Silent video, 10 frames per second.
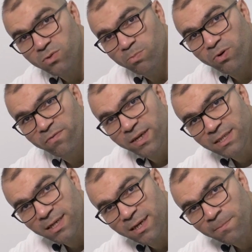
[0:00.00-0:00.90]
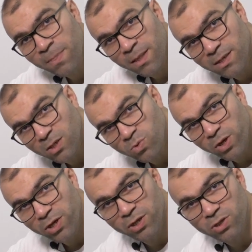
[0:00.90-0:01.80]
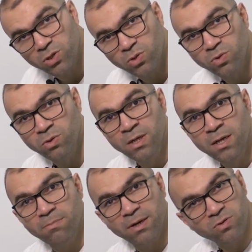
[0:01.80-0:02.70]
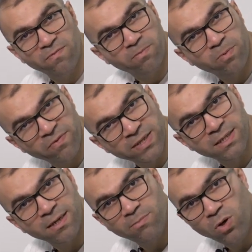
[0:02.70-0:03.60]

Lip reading: To prevent it, this is what you need to do. But to prevent it